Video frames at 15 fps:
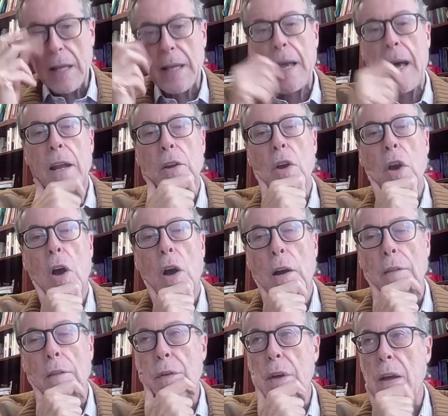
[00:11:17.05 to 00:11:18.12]
kind
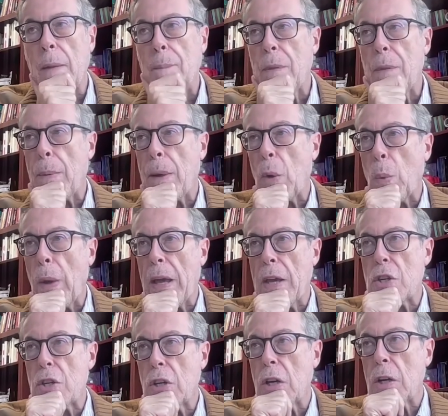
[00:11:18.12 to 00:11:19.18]
of
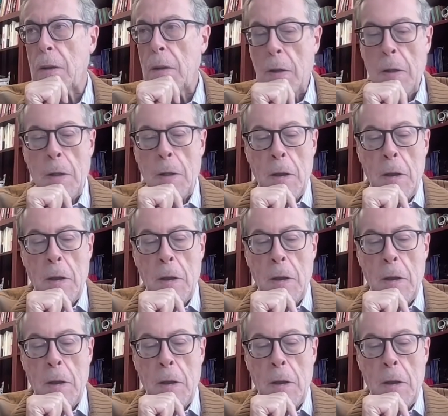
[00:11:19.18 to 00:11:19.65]
evaluation.